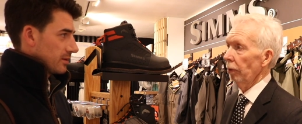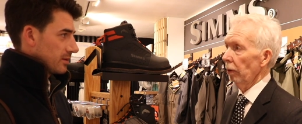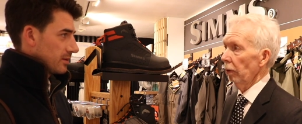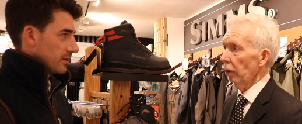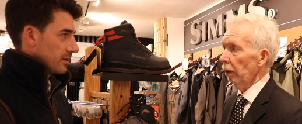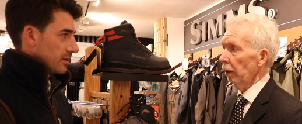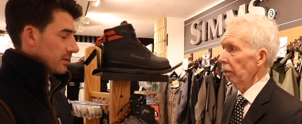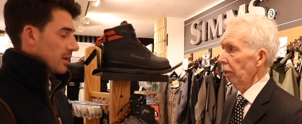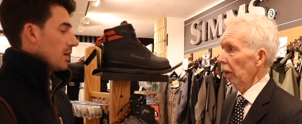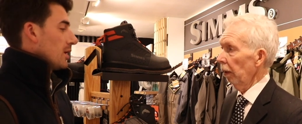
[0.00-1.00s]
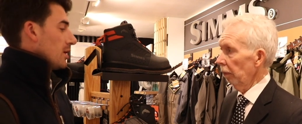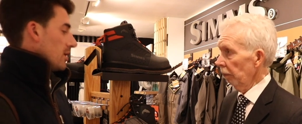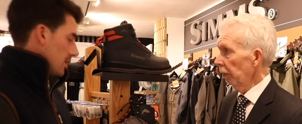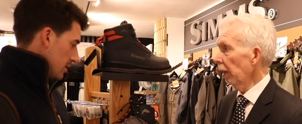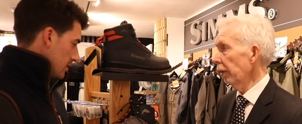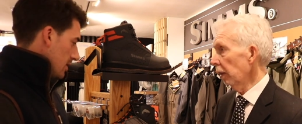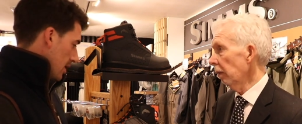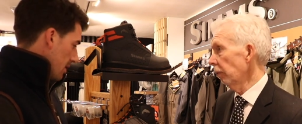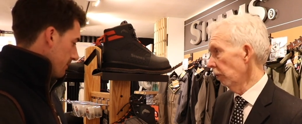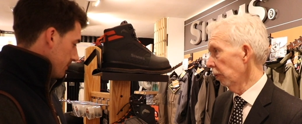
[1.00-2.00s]
Speaker 1: boot that I, I marry yeah.
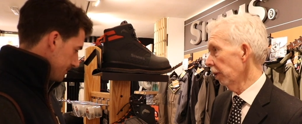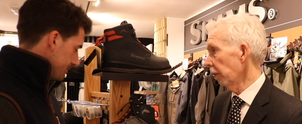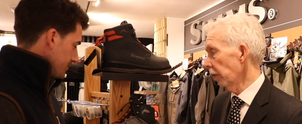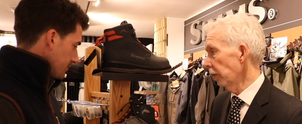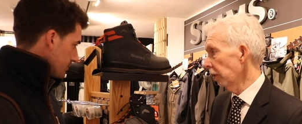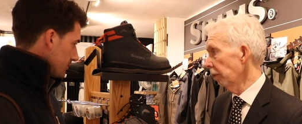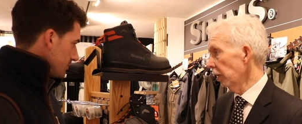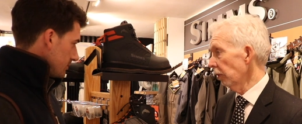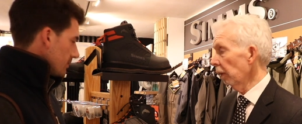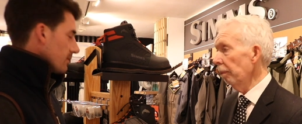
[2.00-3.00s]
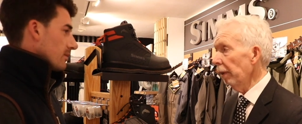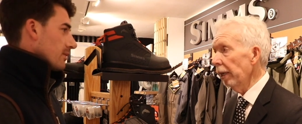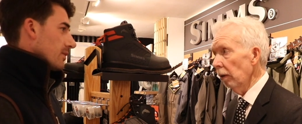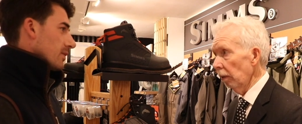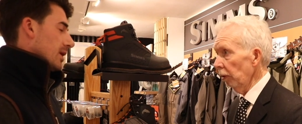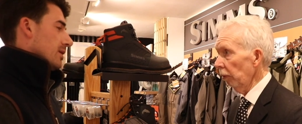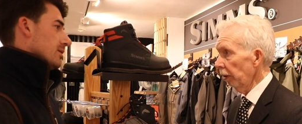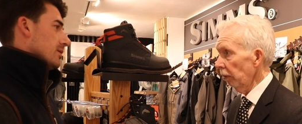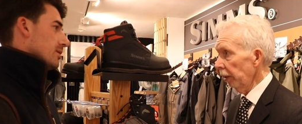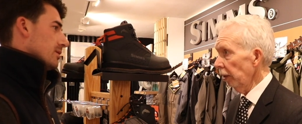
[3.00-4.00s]
up with whatever I do because I may not be
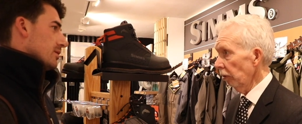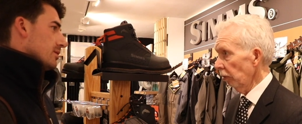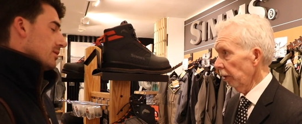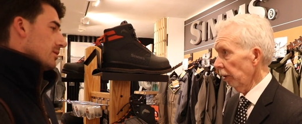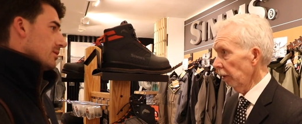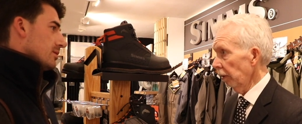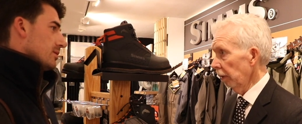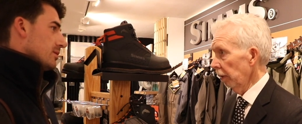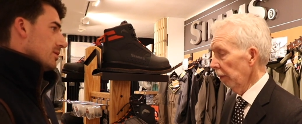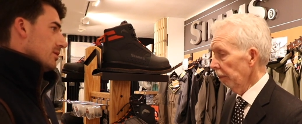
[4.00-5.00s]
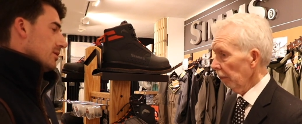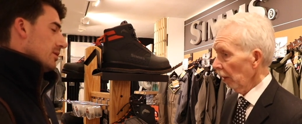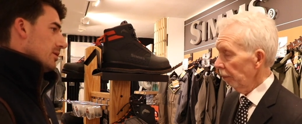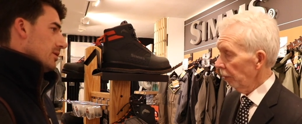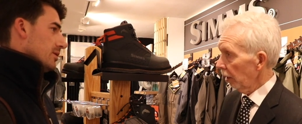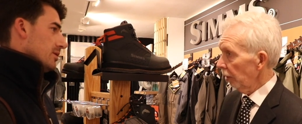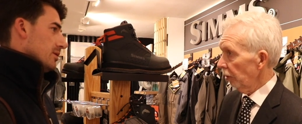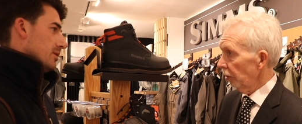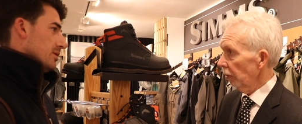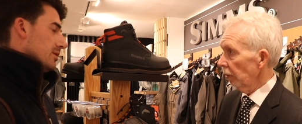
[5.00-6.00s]
wearing waders with it, but I
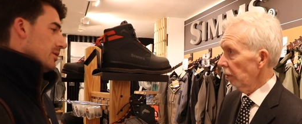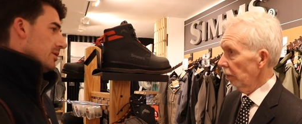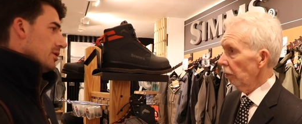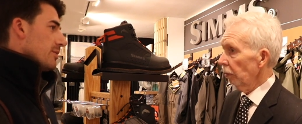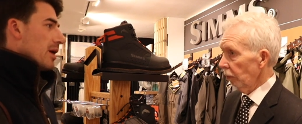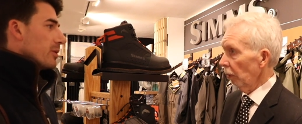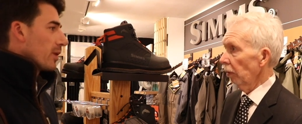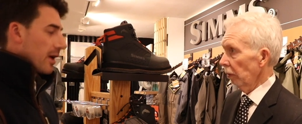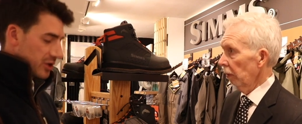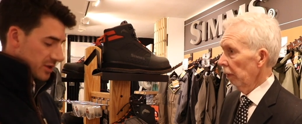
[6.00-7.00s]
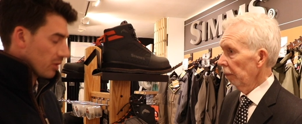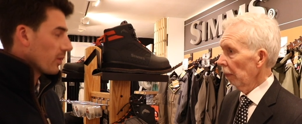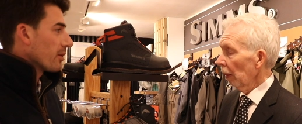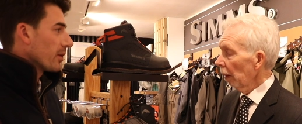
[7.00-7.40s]
still. You might want. be wearing
Speaker 2: just a wet